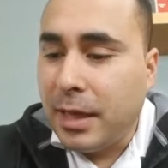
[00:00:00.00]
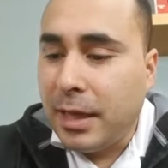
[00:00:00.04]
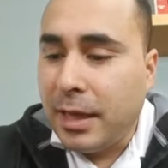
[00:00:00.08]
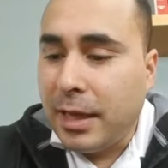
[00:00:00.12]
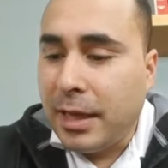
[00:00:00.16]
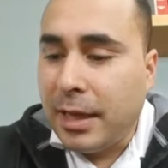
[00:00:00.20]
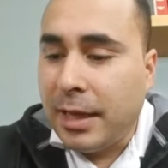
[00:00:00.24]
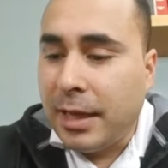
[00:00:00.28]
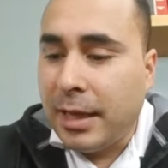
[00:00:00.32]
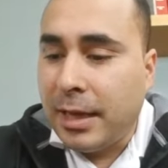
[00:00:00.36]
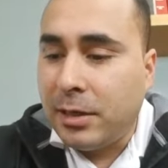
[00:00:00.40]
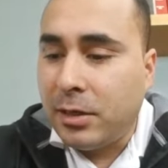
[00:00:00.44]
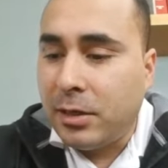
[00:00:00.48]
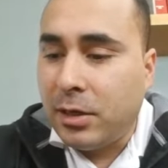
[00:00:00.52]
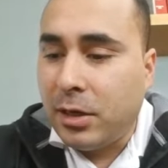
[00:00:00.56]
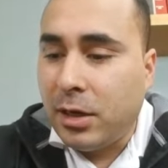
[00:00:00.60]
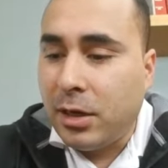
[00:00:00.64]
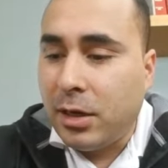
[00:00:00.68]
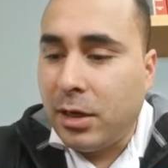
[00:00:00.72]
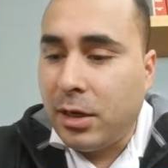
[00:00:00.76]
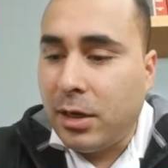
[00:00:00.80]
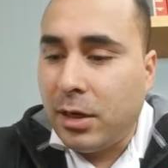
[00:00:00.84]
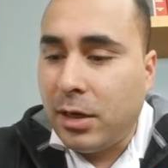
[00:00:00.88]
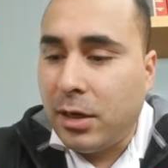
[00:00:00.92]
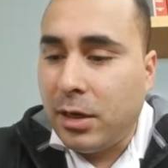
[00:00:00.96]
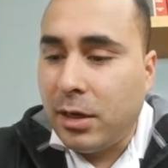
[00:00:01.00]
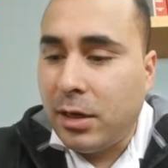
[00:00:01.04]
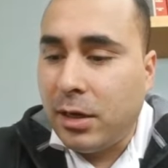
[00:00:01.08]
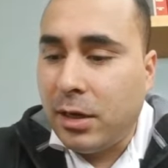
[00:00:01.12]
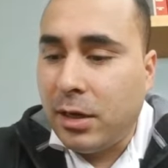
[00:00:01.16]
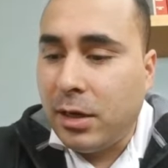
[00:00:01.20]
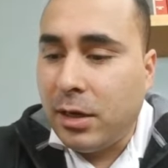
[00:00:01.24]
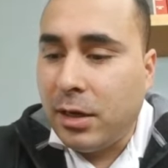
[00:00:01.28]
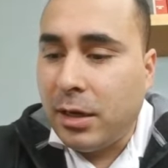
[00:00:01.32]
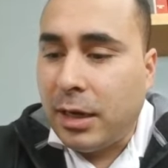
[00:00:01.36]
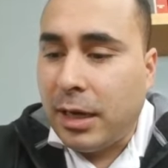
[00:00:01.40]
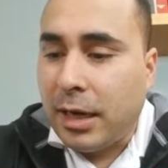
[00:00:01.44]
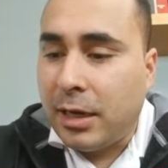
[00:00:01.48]
And
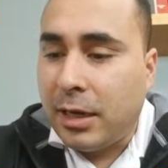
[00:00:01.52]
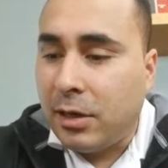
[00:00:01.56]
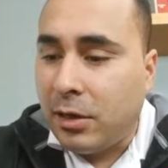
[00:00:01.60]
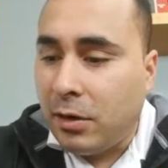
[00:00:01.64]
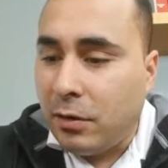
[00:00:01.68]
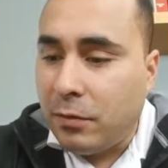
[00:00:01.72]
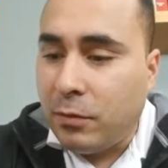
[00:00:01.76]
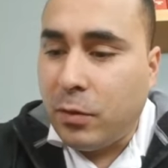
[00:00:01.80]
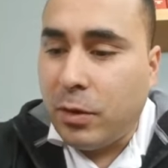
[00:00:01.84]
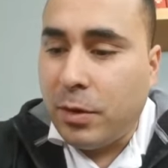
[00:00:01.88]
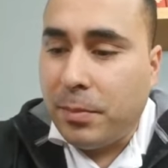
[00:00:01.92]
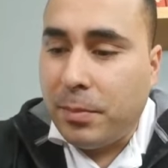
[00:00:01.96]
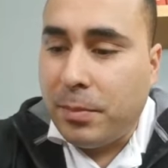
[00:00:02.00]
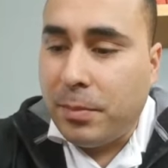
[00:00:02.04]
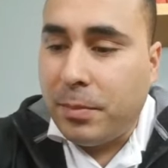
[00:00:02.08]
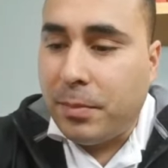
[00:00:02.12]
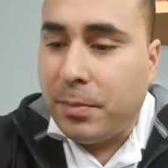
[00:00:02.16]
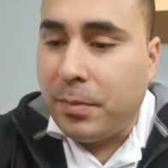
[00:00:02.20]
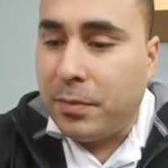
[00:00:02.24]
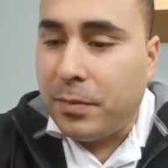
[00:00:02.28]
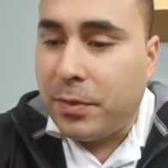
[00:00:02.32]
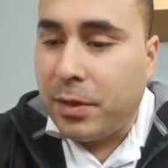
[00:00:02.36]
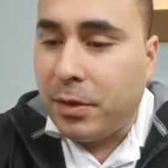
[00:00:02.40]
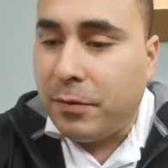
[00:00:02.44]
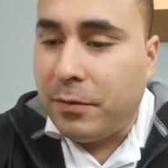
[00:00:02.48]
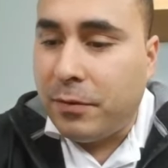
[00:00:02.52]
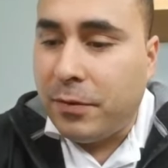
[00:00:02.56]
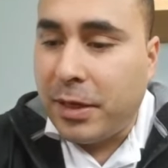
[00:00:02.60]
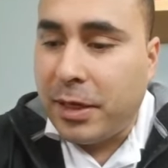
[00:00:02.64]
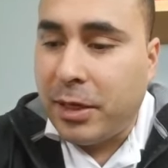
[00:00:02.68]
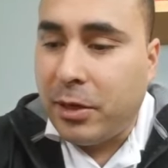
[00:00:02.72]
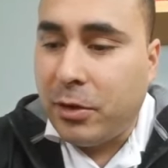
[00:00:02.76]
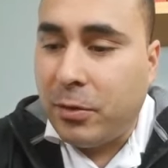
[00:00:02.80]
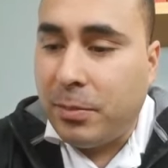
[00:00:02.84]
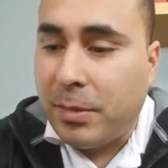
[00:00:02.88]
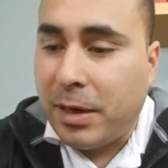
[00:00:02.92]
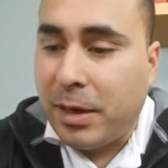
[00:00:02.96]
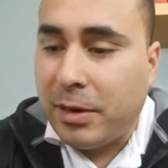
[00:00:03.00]
I love what the
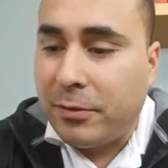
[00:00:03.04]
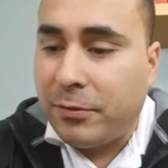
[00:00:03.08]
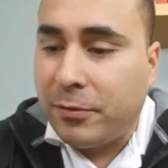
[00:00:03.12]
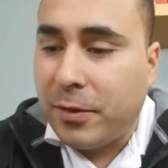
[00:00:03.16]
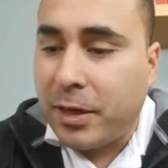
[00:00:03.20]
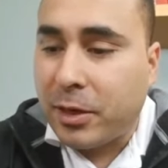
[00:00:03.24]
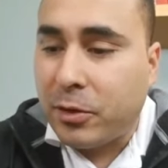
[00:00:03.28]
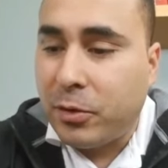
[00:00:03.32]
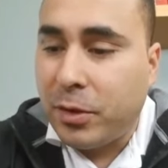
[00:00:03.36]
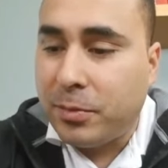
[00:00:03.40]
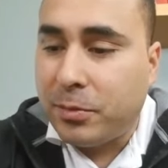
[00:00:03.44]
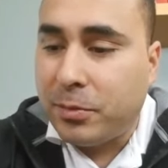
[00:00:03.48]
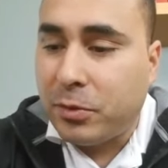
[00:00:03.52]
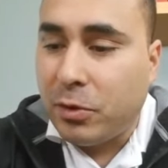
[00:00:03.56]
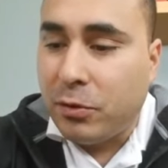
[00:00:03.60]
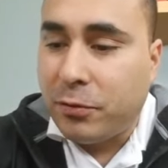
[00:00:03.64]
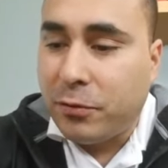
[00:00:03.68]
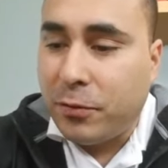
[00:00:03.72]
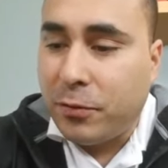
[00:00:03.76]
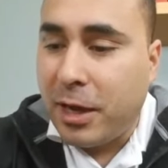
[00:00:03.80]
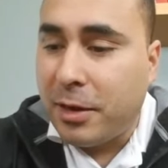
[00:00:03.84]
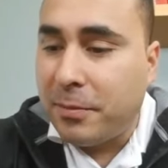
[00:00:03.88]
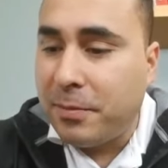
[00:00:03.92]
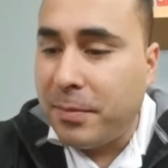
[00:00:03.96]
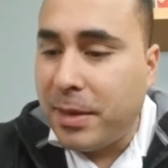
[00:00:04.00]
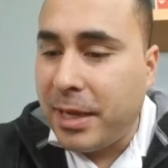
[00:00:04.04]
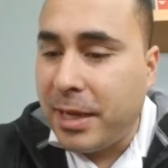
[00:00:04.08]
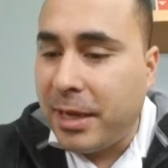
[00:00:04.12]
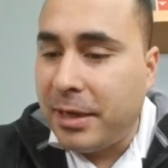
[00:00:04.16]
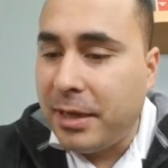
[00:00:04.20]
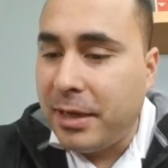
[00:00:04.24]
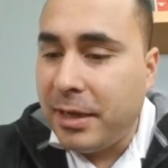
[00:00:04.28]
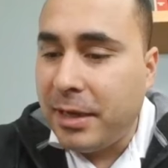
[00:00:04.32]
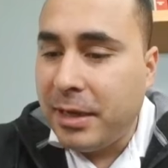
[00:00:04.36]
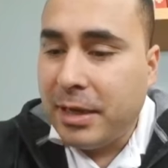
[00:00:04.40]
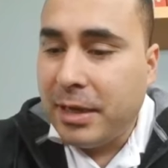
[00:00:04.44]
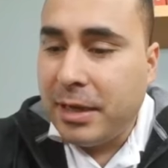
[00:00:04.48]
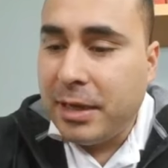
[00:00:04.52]
video my friend Crypto Fred
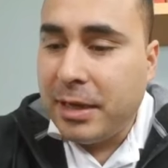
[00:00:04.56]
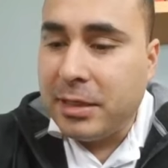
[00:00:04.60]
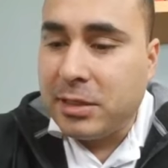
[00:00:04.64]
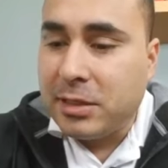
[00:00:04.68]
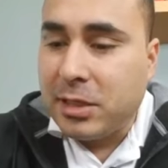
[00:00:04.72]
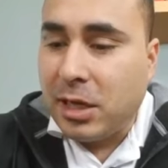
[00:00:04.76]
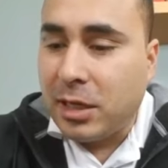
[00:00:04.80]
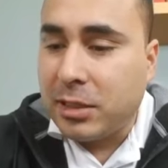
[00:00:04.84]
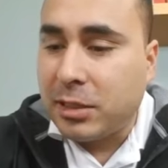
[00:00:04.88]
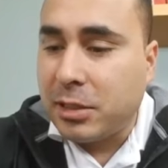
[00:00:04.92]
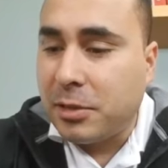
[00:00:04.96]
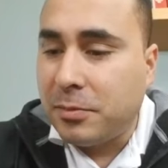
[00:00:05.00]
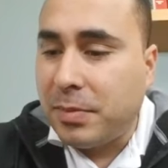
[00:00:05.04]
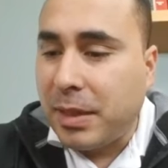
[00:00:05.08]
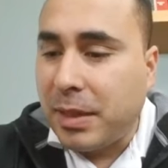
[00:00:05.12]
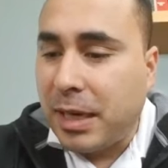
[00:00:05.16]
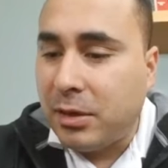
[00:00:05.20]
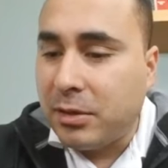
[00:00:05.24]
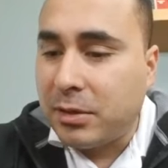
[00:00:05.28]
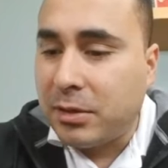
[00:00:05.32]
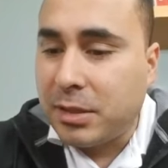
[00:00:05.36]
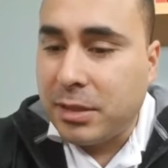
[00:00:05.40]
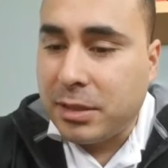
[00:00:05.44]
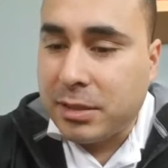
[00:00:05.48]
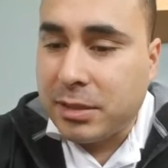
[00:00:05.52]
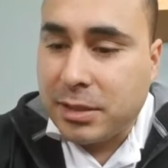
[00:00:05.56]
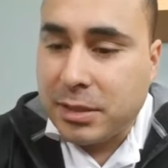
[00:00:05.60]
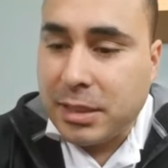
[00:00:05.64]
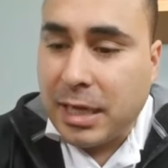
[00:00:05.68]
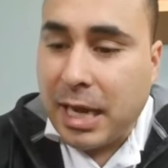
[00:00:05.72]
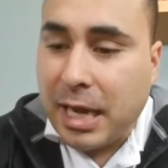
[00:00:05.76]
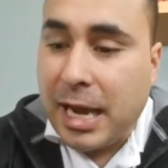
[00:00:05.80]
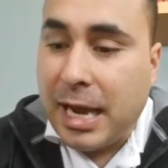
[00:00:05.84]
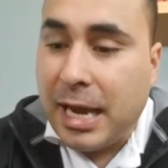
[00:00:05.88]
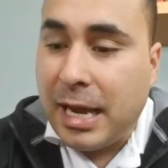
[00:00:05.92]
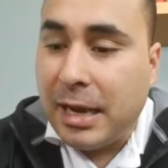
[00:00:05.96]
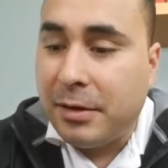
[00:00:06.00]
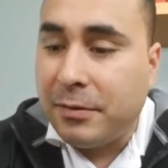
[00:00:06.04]
made. He talked about this
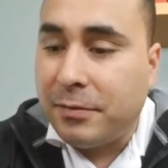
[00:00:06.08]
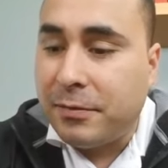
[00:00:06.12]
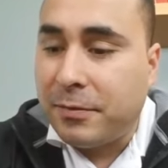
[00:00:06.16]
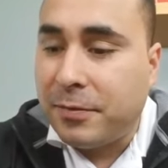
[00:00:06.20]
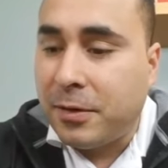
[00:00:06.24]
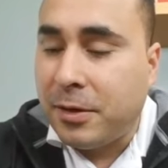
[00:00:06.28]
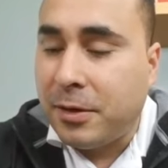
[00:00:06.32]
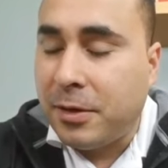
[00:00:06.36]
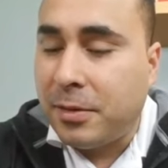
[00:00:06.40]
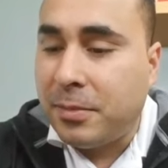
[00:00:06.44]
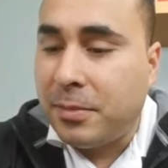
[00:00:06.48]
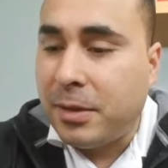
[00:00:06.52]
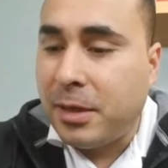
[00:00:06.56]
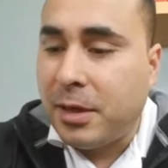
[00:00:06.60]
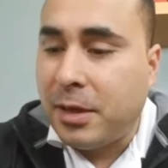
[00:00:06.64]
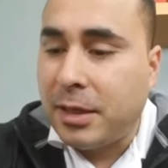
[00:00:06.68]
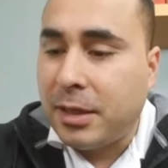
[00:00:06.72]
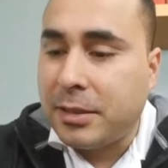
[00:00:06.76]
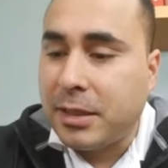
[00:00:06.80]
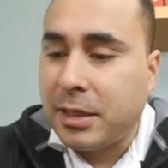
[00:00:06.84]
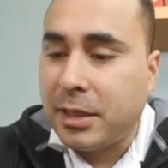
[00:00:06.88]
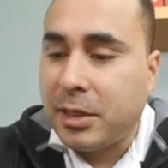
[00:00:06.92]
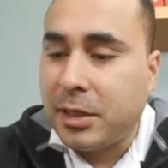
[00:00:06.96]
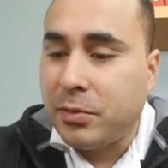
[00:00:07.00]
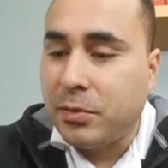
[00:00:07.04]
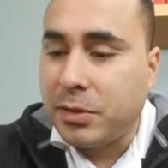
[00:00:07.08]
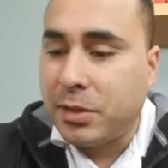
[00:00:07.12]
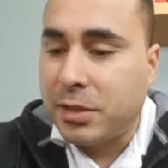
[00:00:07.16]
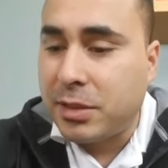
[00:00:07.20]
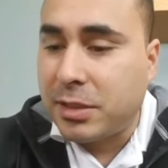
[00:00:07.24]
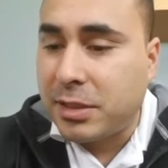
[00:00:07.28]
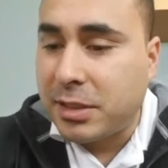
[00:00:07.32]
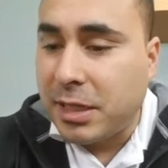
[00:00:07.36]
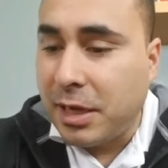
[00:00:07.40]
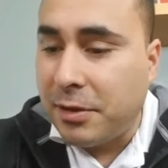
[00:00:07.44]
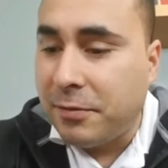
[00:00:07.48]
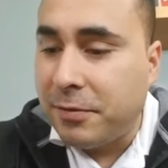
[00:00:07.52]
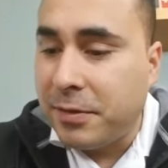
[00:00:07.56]
guy from, I think he was
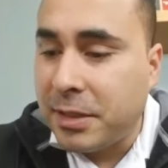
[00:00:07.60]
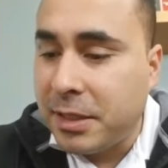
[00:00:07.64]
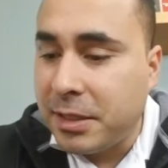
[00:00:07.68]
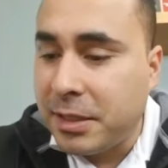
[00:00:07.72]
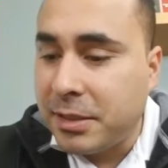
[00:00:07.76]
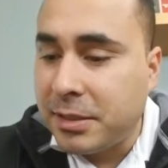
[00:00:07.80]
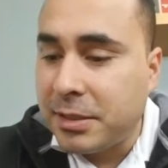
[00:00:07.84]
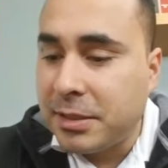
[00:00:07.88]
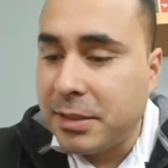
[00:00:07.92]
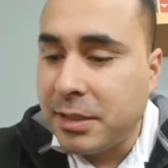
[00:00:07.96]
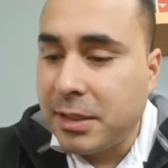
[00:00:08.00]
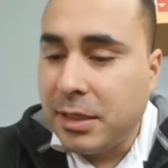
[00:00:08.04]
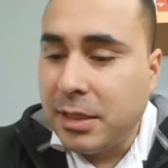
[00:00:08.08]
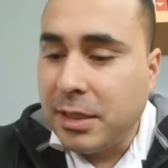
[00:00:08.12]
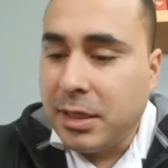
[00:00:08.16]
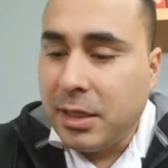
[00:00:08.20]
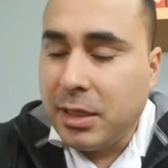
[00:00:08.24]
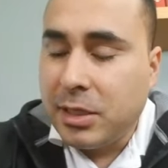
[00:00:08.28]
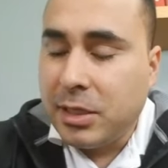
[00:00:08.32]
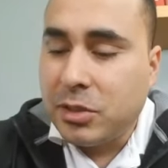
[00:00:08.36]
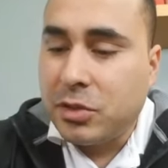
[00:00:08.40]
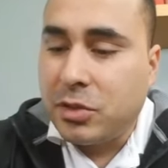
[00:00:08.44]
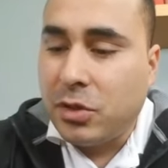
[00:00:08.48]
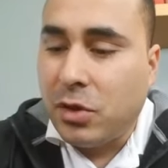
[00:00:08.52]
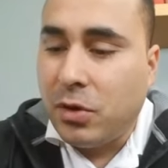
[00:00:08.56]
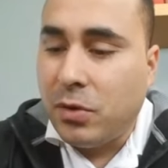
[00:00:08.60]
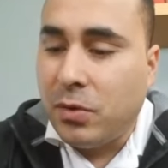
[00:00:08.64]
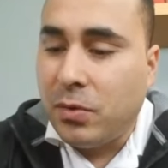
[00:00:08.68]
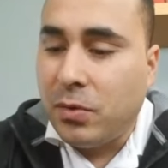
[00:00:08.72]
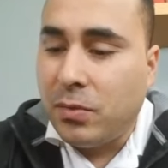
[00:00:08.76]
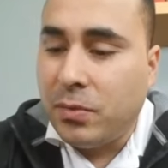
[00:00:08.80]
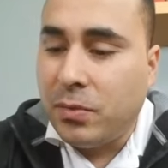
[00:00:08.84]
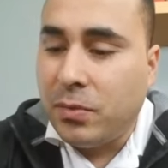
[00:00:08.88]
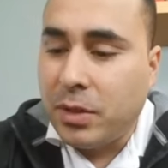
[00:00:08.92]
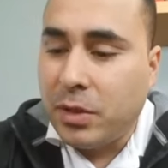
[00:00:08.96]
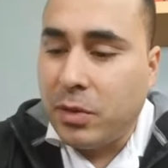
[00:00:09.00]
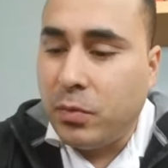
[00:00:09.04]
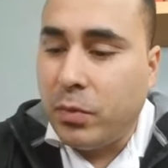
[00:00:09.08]
the 70s.
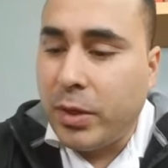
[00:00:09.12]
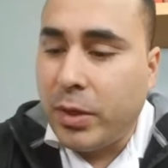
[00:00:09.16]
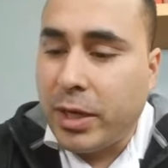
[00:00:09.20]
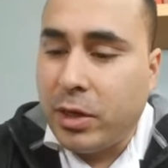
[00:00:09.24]
So we